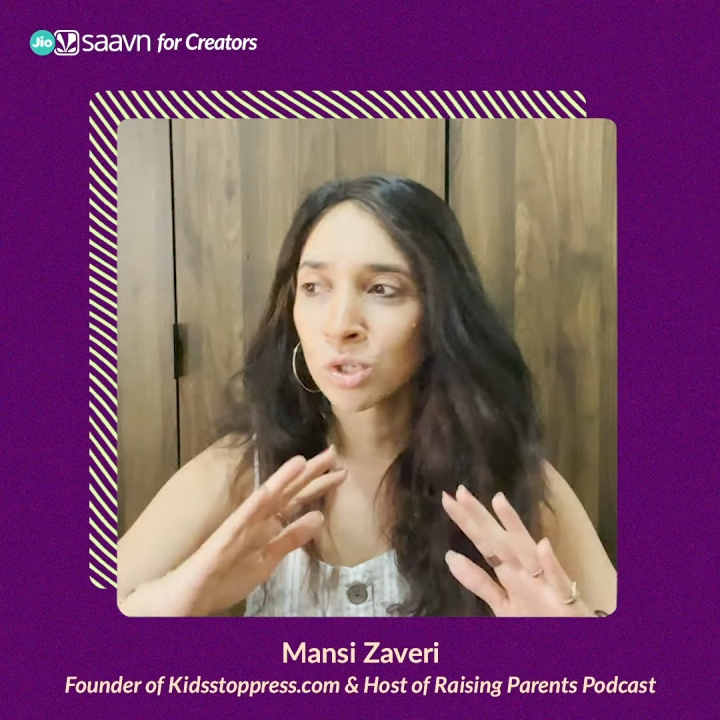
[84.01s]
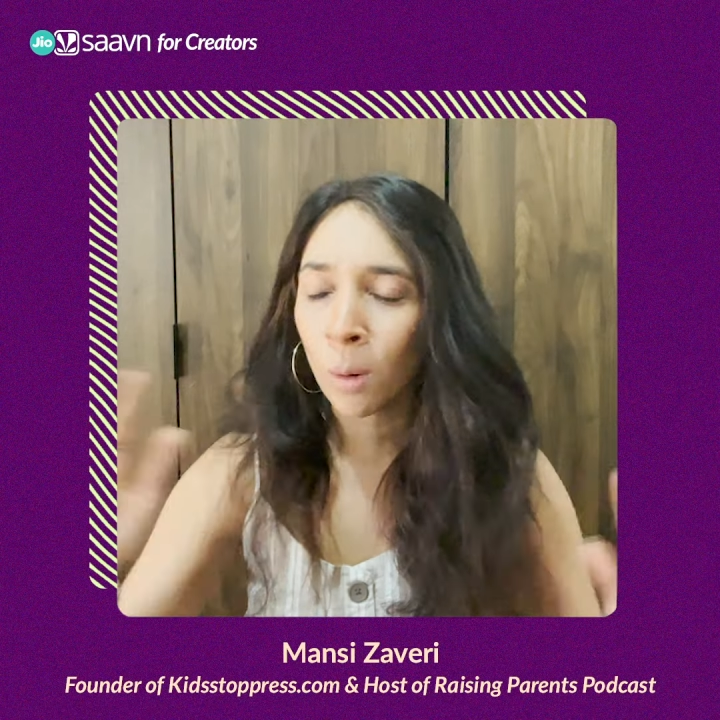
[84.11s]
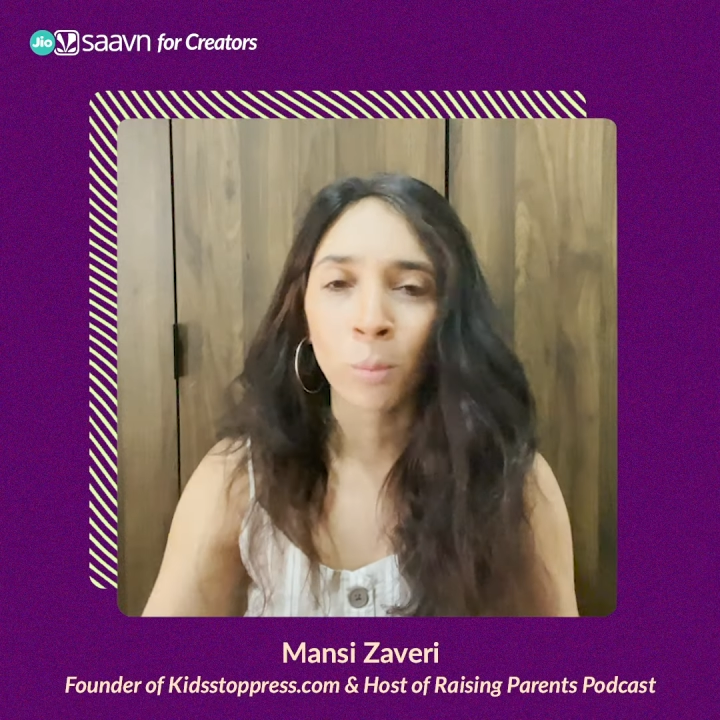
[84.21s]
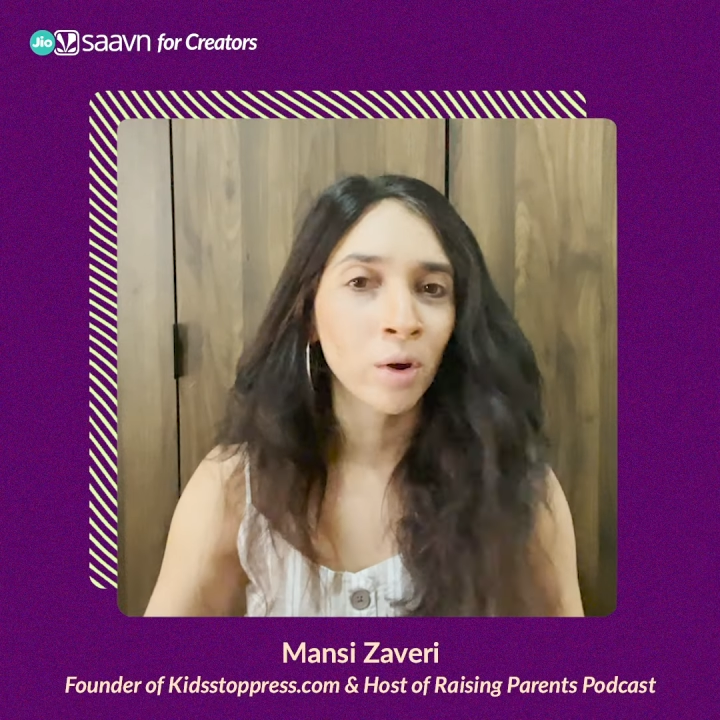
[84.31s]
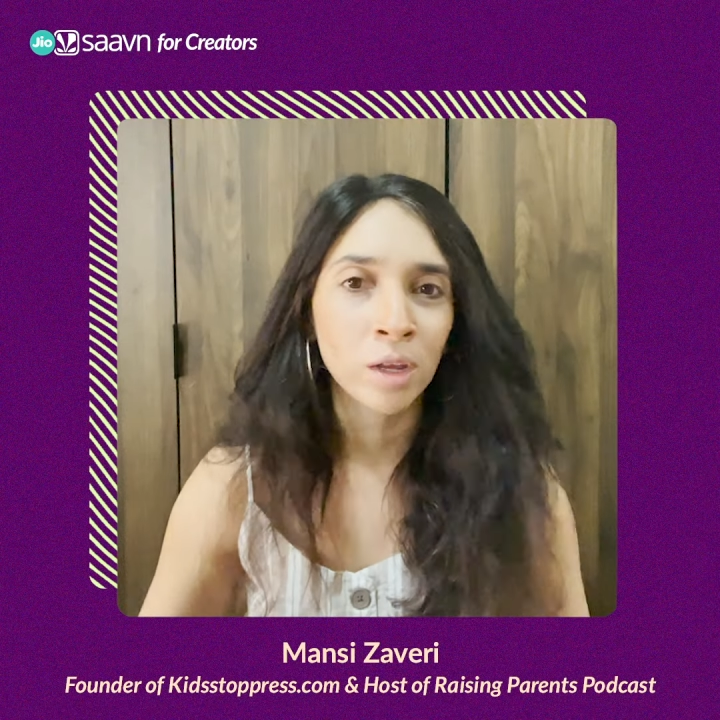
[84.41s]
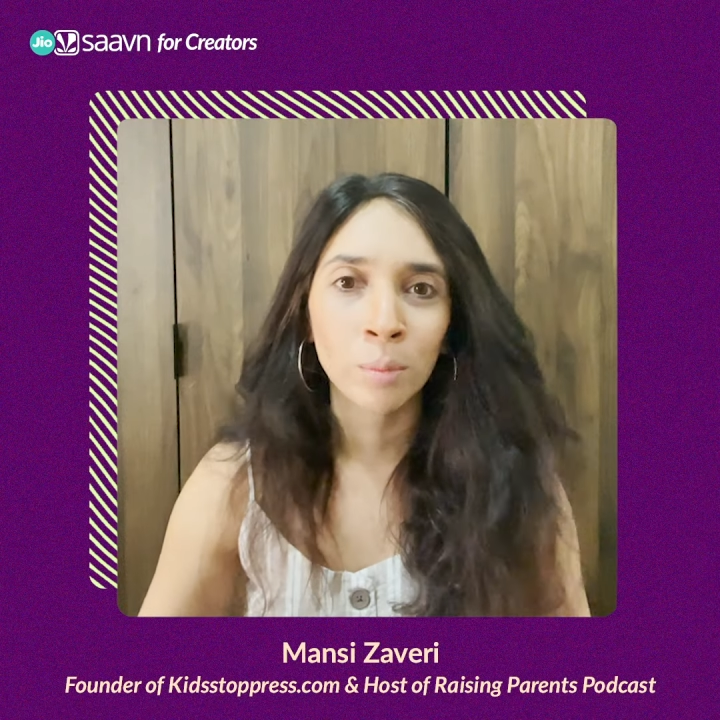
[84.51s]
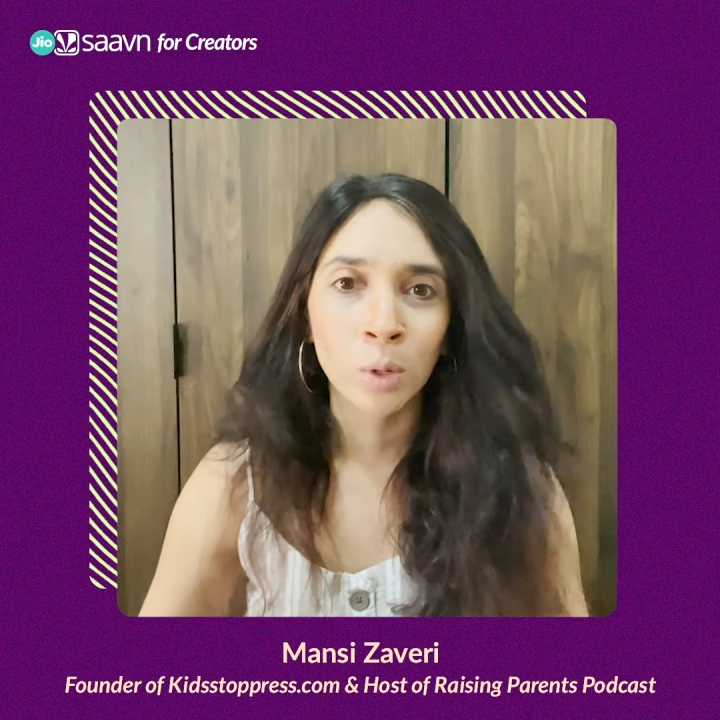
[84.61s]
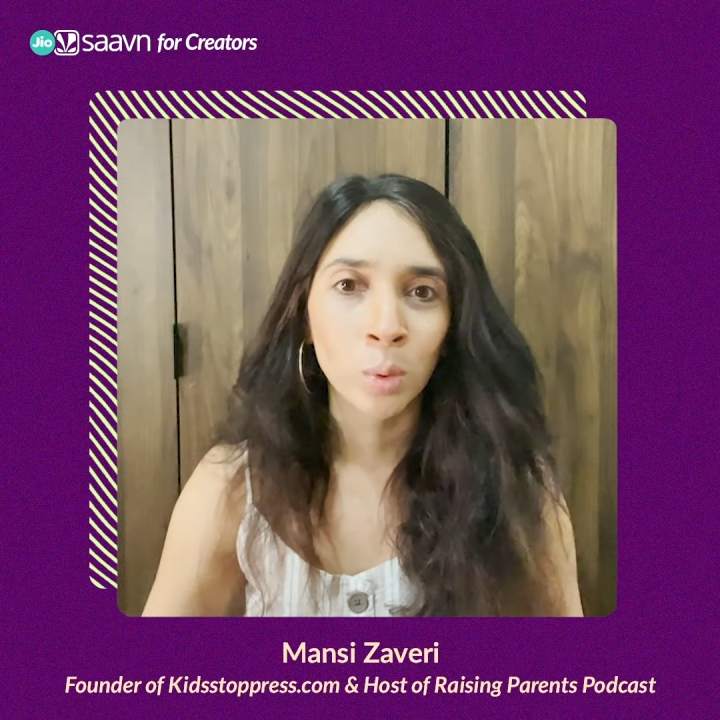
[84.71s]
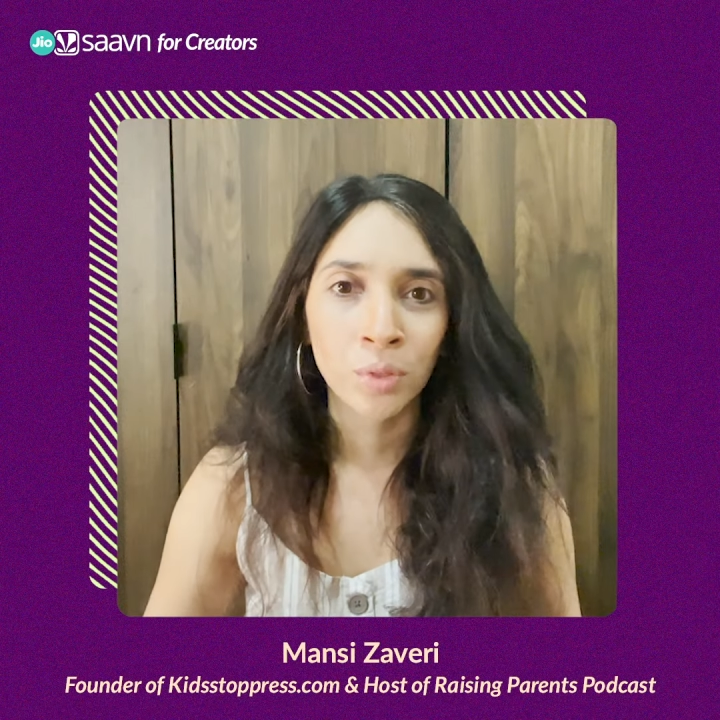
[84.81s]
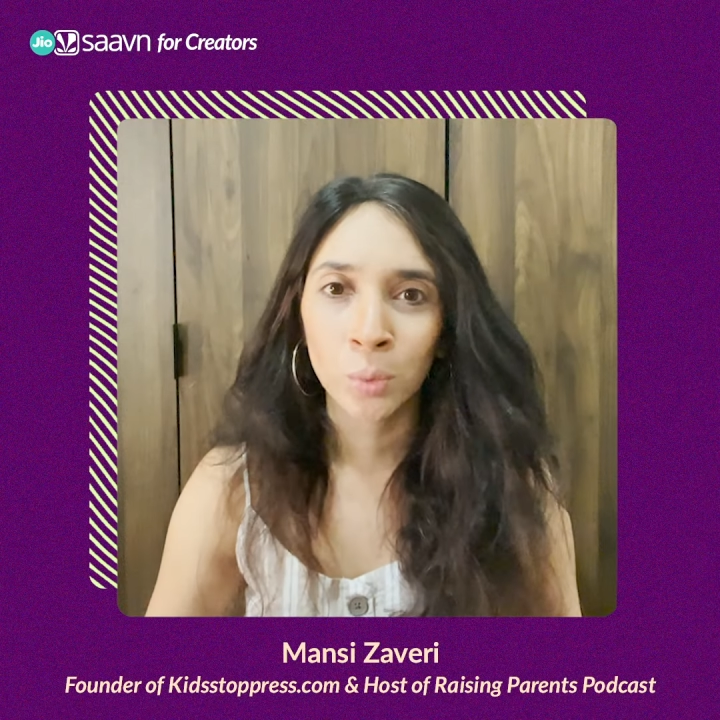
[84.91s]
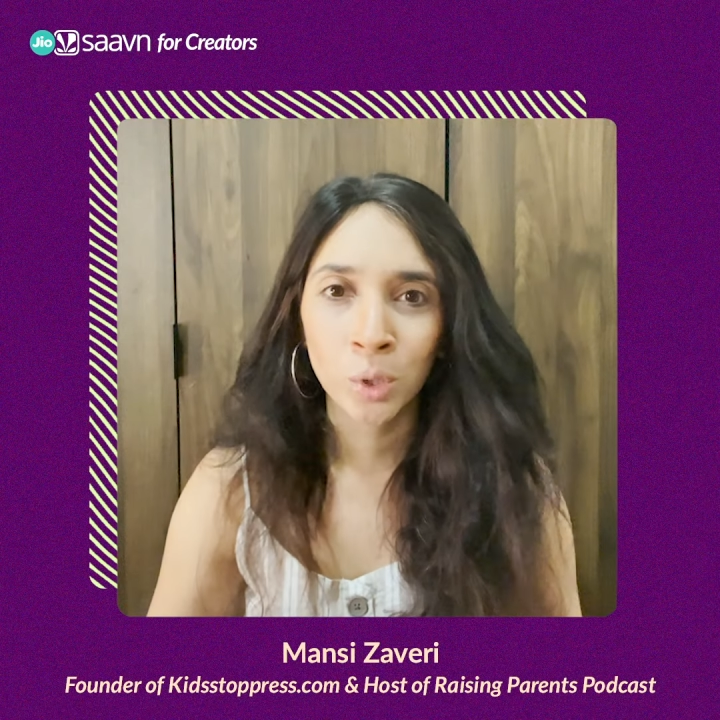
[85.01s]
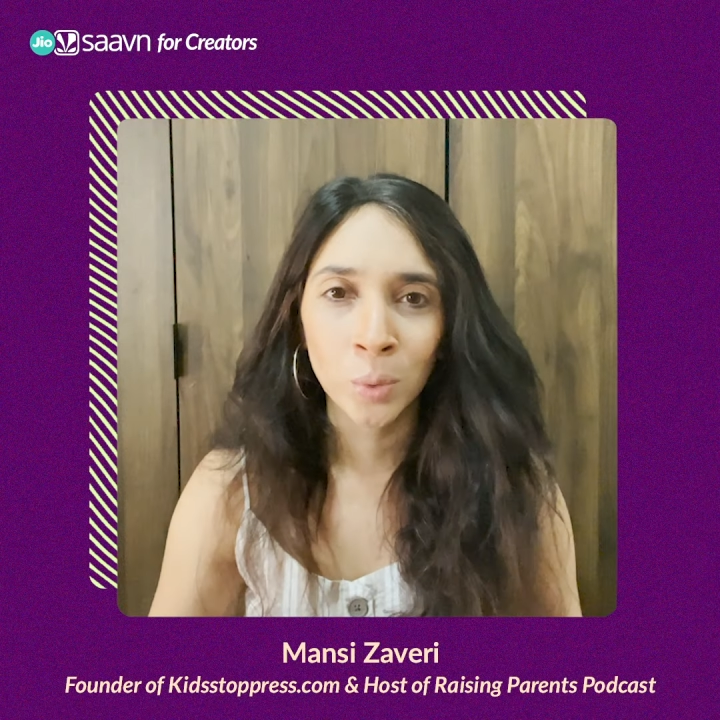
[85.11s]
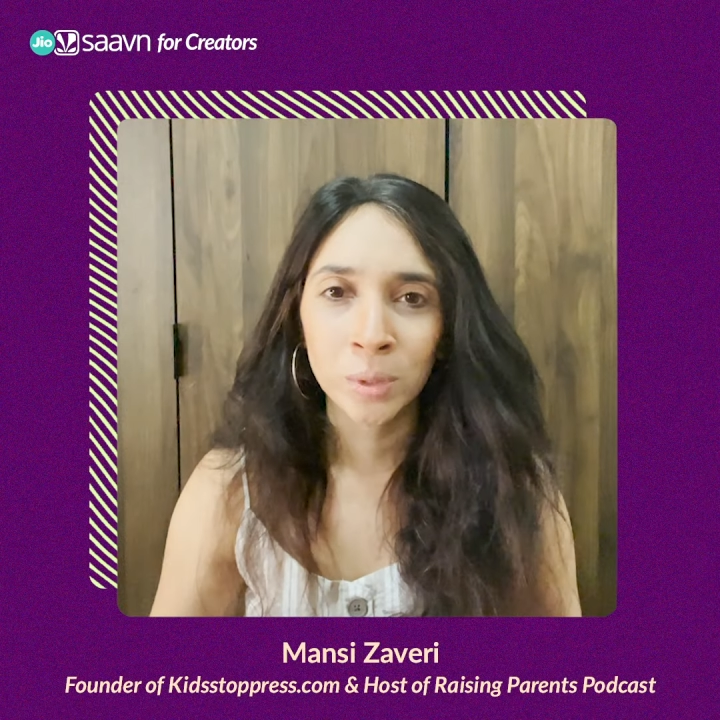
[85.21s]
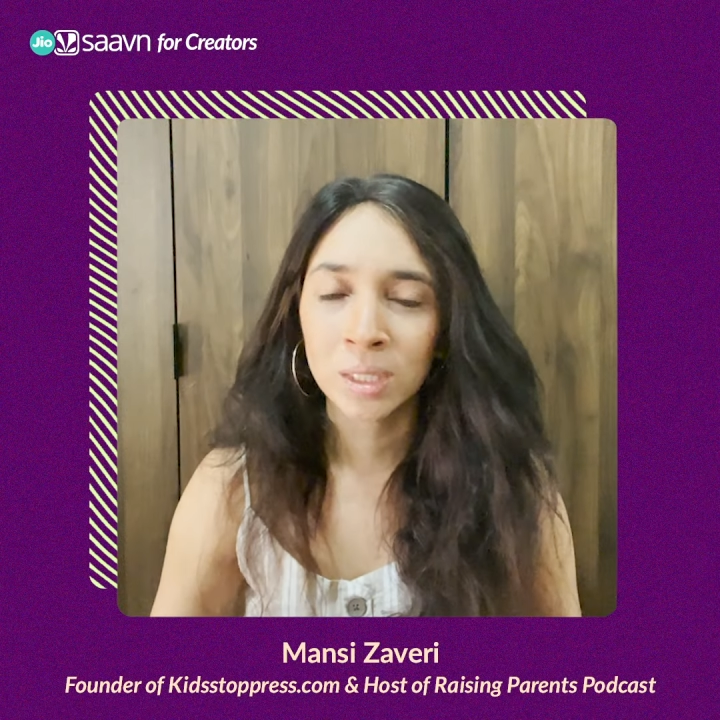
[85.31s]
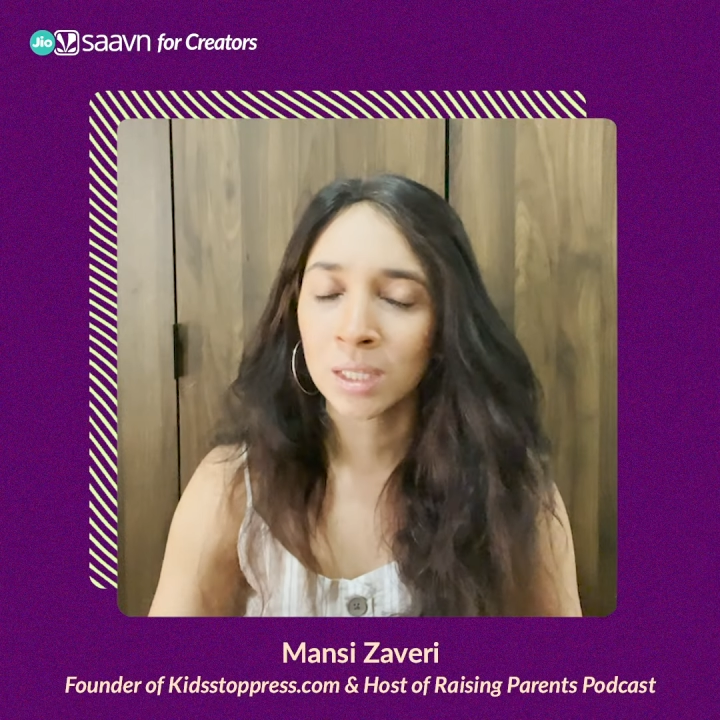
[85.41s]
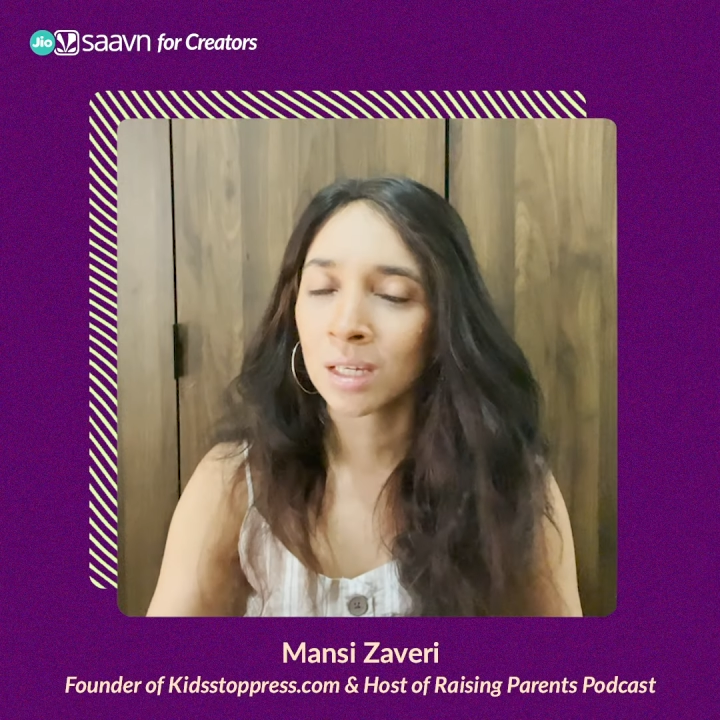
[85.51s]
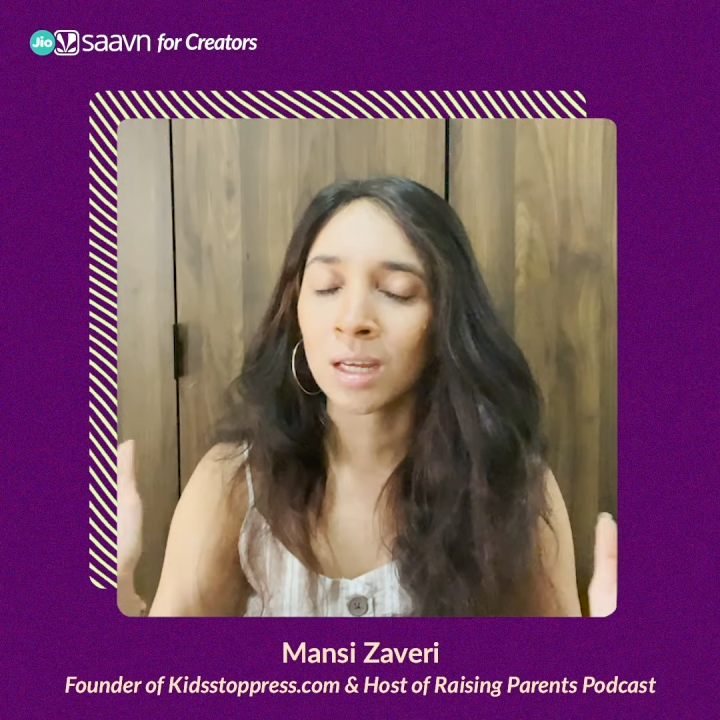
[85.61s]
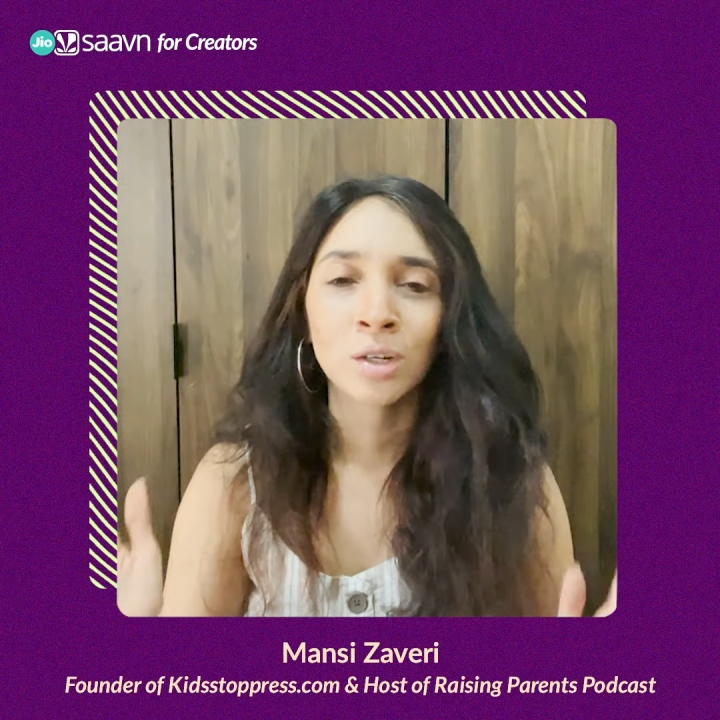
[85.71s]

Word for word: stop worrying about what the world will say